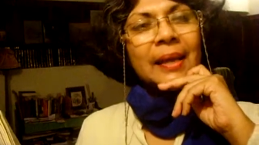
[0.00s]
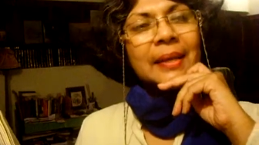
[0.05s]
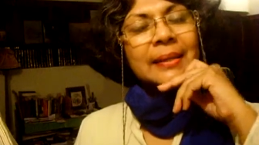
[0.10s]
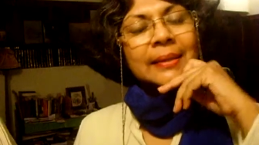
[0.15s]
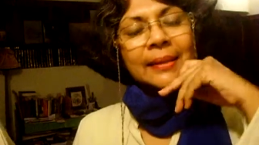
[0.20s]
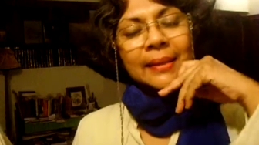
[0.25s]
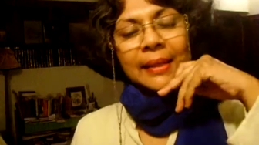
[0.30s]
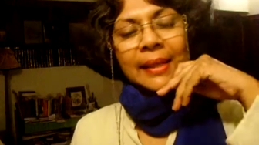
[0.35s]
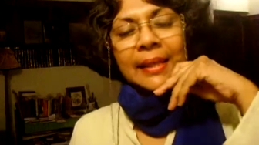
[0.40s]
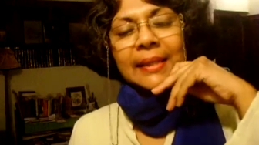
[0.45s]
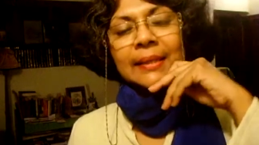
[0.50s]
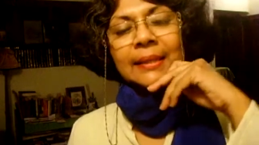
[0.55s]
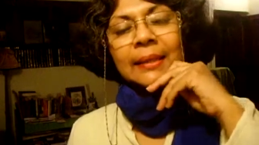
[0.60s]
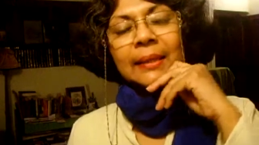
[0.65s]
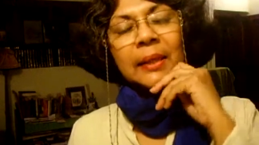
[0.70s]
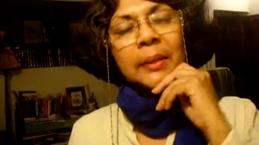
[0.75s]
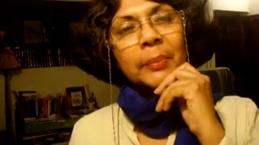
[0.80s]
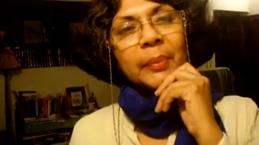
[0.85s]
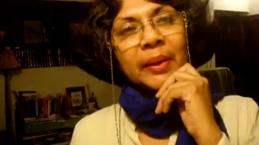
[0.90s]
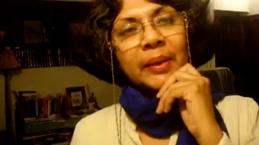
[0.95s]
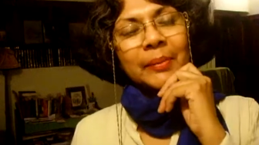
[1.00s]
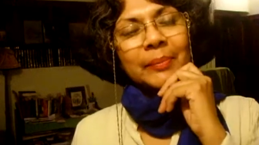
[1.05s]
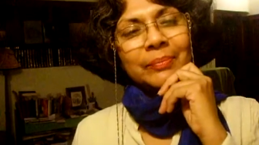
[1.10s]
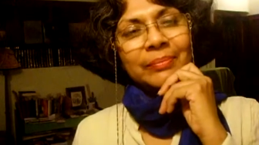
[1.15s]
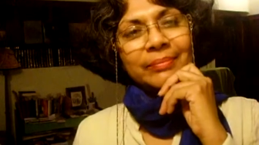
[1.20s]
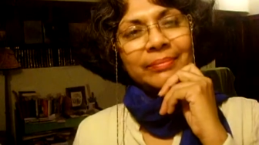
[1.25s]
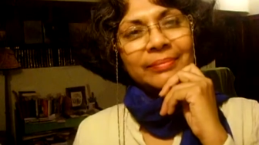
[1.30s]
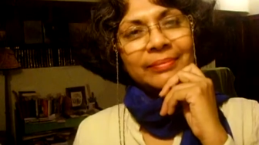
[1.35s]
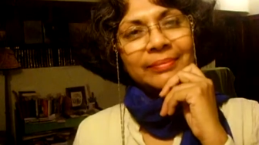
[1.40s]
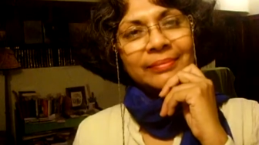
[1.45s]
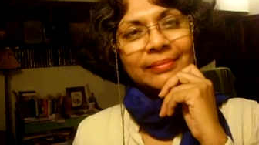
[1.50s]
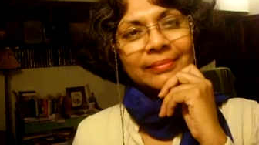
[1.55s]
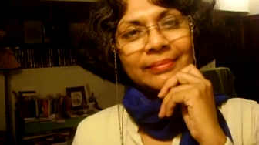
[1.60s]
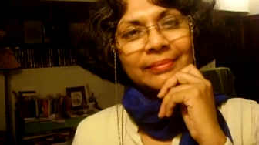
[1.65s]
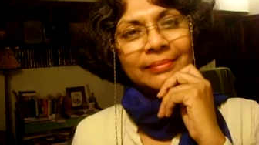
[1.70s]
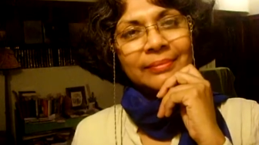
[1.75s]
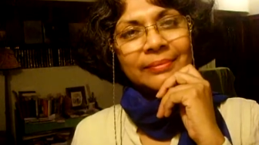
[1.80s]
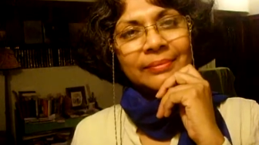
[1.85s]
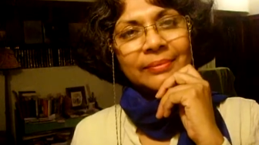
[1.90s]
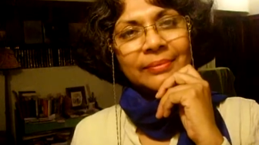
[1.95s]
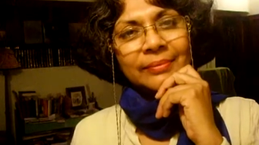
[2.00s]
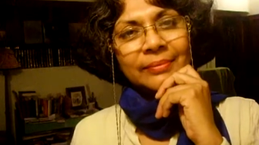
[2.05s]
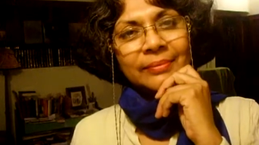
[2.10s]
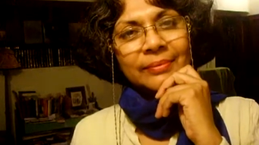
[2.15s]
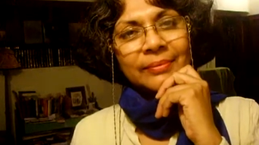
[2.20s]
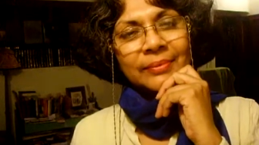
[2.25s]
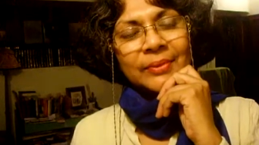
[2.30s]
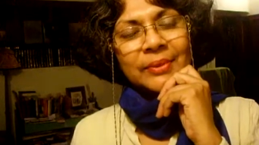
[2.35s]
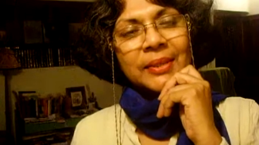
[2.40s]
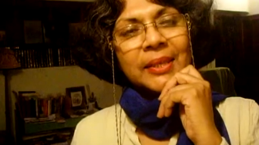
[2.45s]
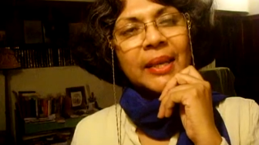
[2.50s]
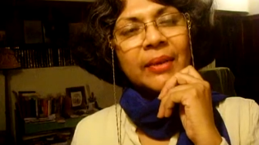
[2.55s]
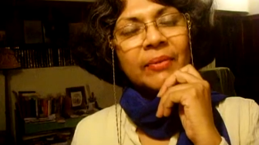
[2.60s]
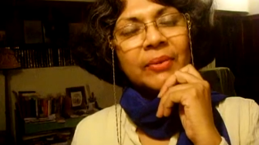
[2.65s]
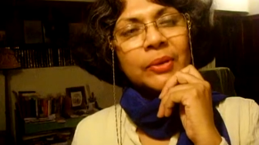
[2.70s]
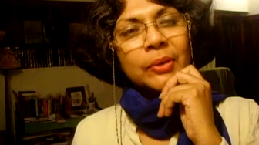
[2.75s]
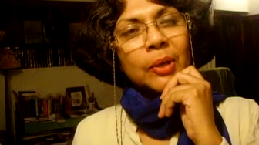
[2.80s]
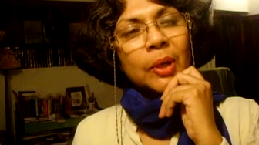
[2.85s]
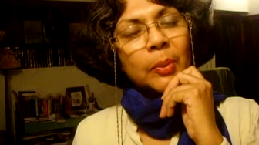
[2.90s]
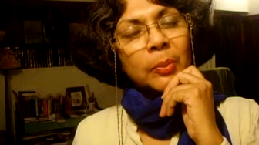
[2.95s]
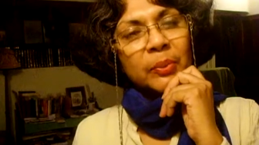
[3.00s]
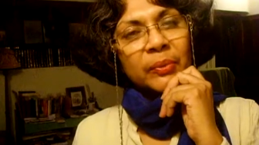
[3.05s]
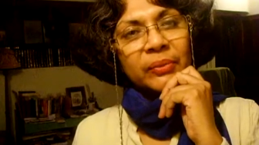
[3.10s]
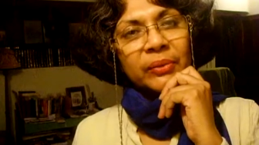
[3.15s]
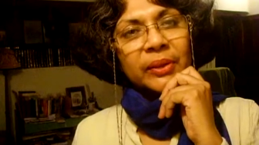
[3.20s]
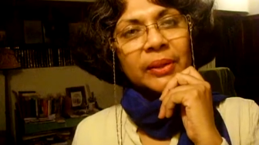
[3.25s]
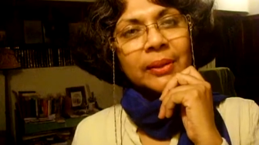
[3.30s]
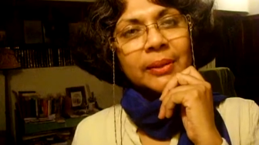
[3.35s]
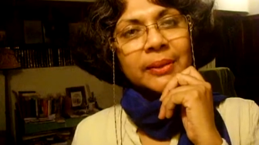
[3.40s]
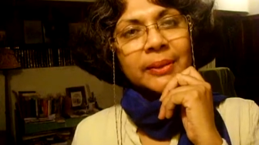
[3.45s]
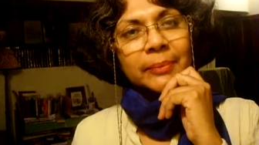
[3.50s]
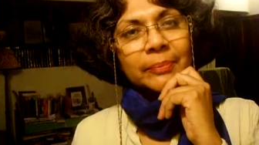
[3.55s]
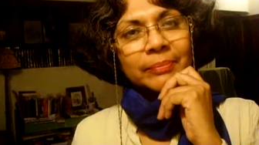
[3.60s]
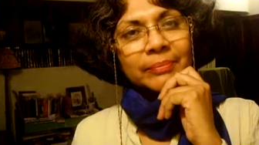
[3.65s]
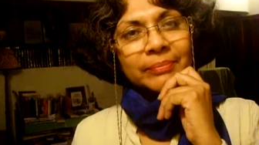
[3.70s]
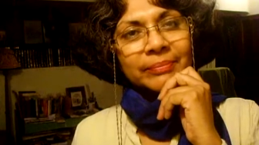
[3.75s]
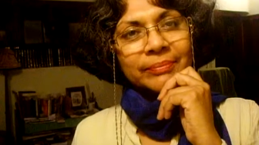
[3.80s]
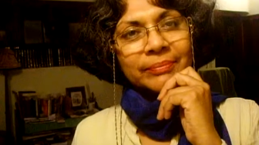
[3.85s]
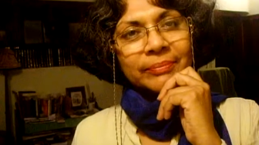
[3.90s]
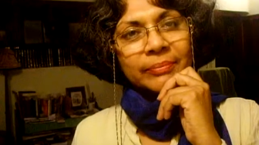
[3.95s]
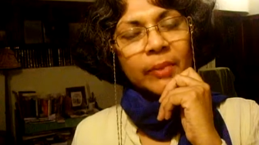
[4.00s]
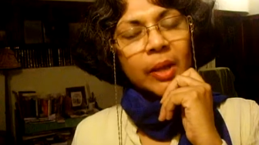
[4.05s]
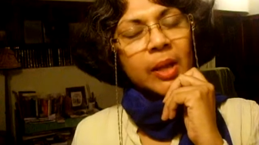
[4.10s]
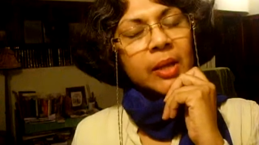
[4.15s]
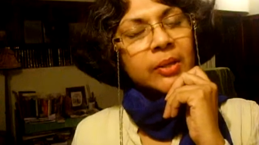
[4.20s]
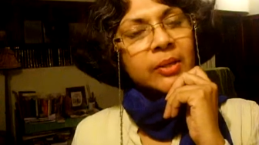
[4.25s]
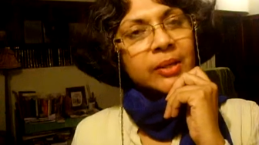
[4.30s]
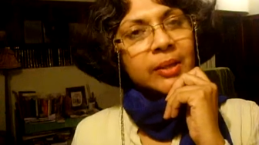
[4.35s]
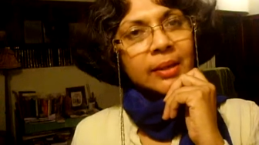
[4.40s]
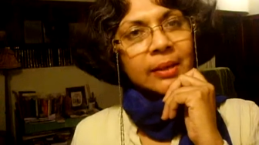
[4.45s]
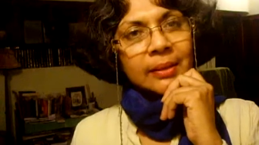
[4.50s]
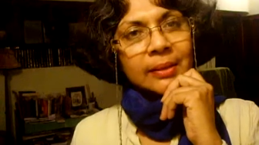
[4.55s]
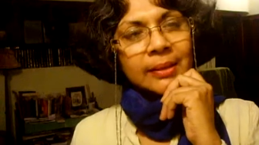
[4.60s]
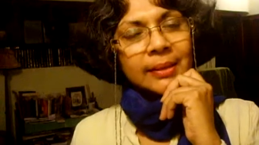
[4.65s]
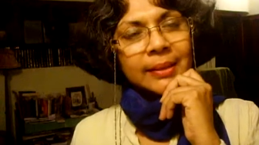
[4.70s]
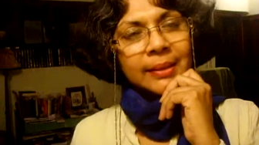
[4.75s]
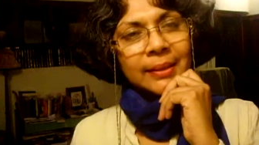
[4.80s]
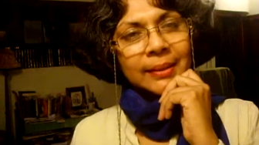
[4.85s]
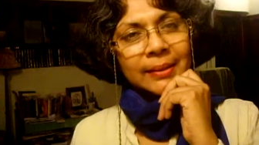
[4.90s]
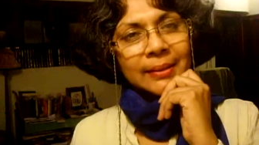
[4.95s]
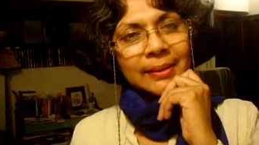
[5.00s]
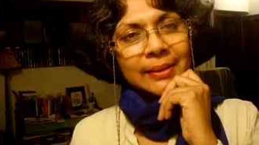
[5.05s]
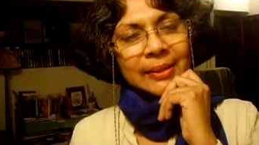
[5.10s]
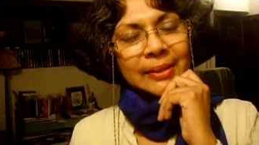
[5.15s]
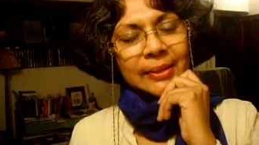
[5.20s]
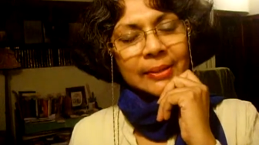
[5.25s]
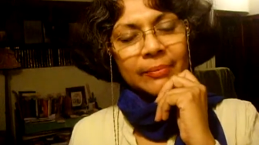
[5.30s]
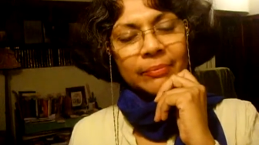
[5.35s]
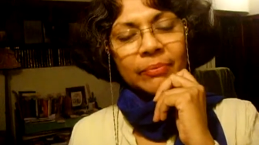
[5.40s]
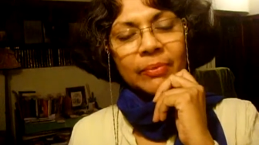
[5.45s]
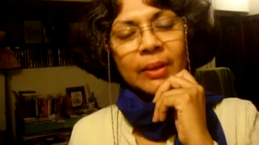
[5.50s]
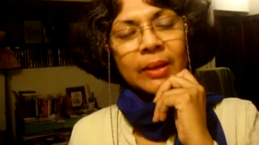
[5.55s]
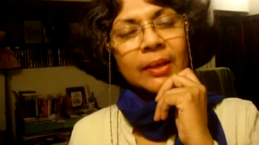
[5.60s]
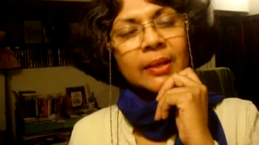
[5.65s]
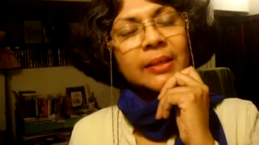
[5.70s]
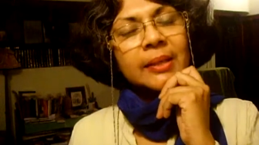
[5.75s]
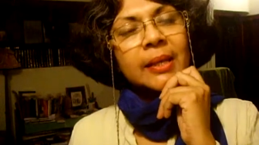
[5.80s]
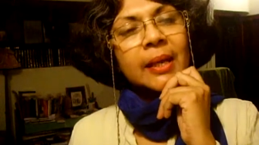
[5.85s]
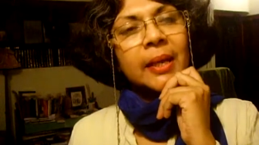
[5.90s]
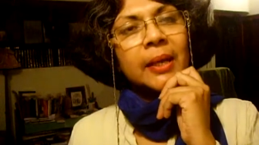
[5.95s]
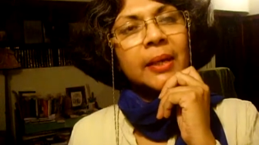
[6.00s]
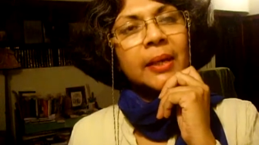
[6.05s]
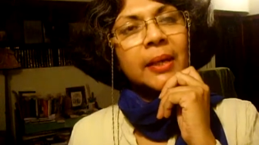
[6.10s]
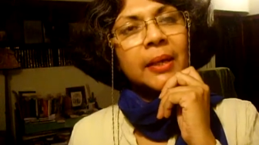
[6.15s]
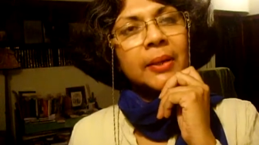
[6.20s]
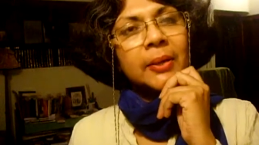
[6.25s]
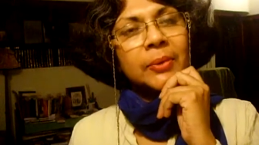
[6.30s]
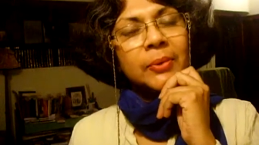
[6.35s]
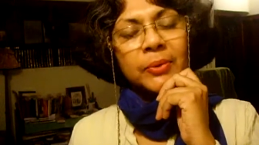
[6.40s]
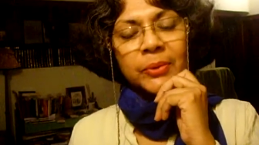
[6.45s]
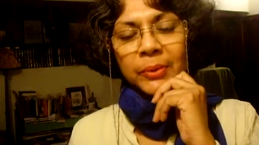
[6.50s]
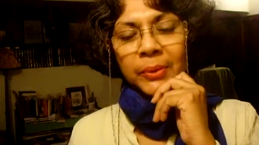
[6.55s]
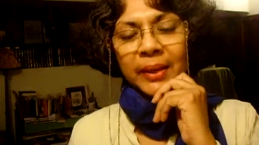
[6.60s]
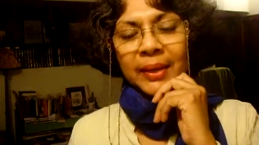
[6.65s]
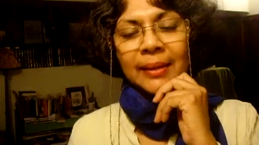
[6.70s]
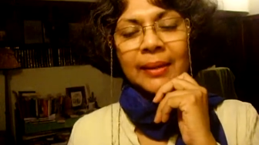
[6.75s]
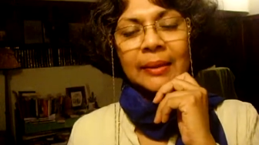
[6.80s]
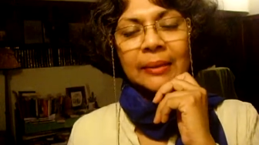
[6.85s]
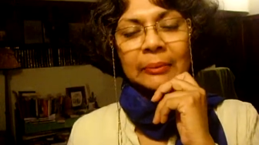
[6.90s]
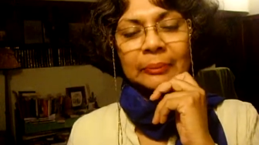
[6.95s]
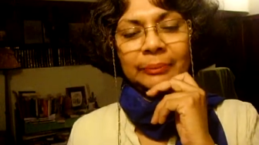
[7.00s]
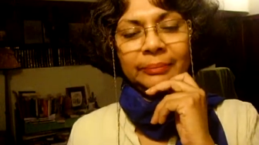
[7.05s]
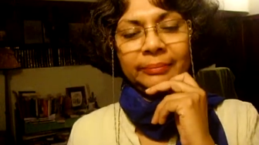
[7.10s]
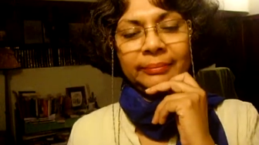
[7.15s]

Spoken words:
And the next clipping, David Copperfield and Charles Dickens dining together.